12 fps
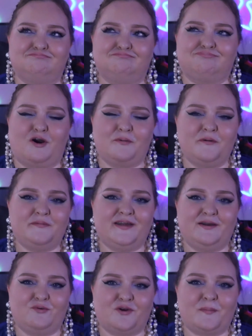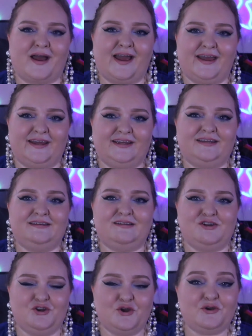Probably one of my
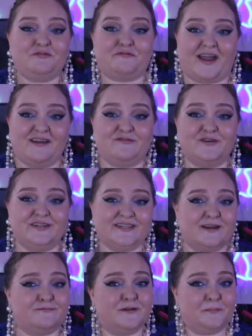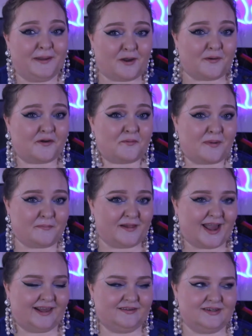new favorites. Definitely be going on my
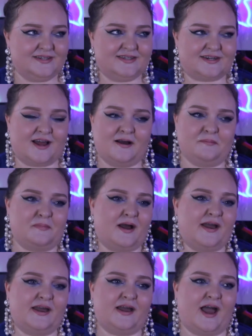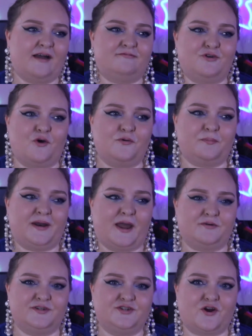playlist. I have not been
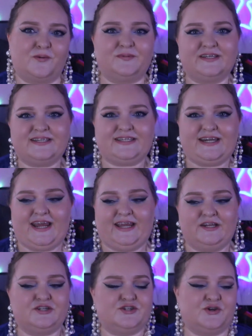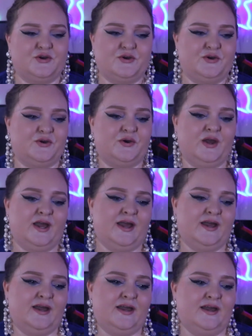able to stop listening to
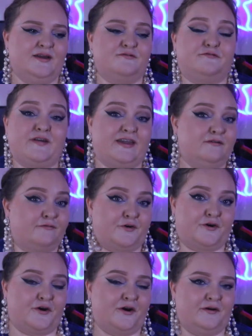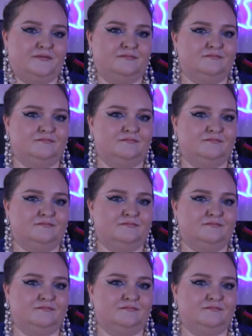Fever